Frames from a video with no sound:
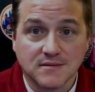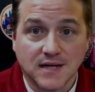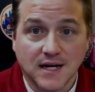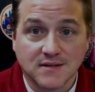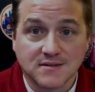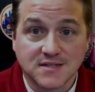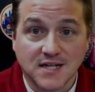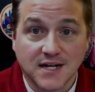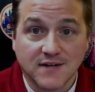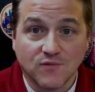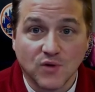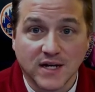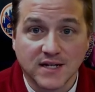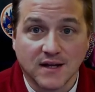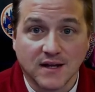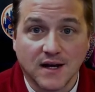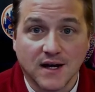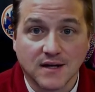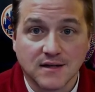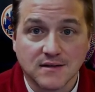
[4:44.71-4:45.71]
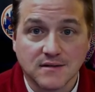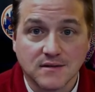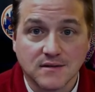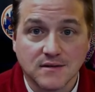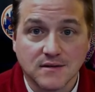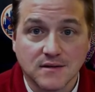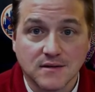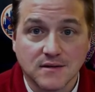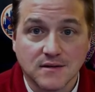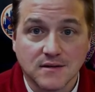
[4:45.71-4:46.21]
outside of wedlock,
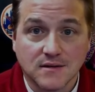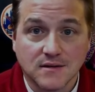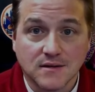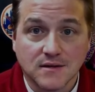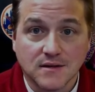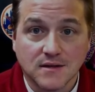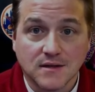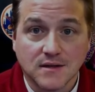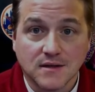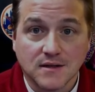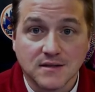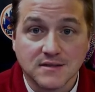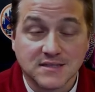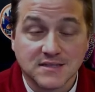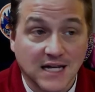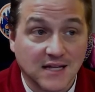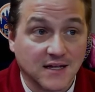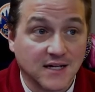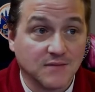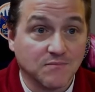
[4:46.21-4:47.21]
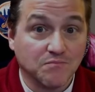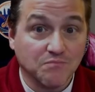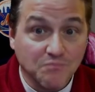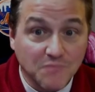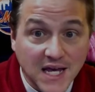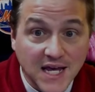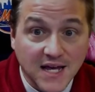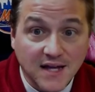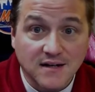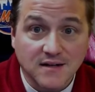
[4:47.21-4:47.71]
telling
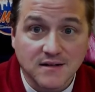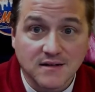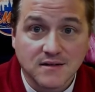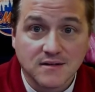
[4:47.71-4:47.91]
men